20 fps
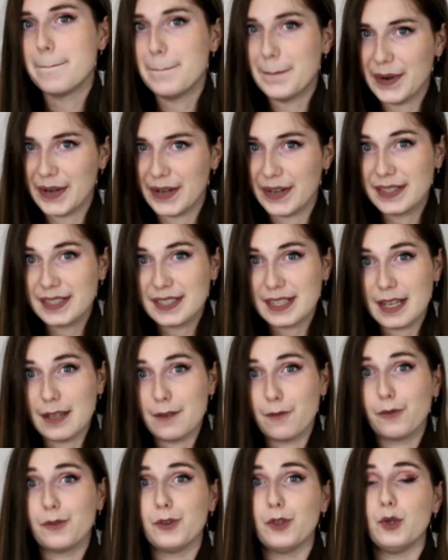but
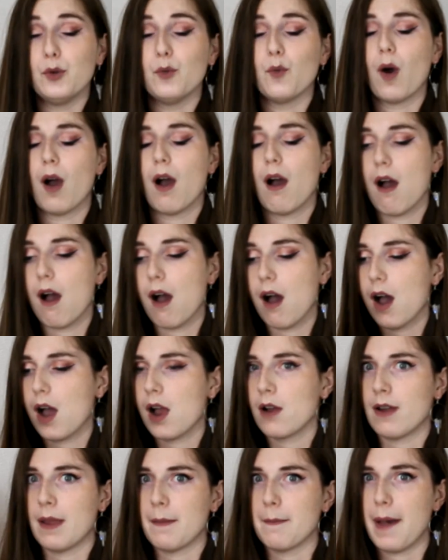if you
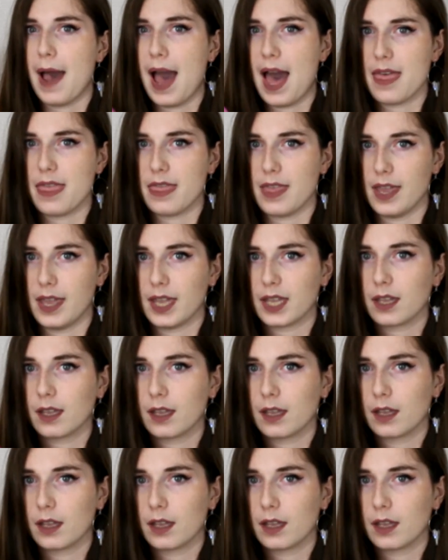are empathic,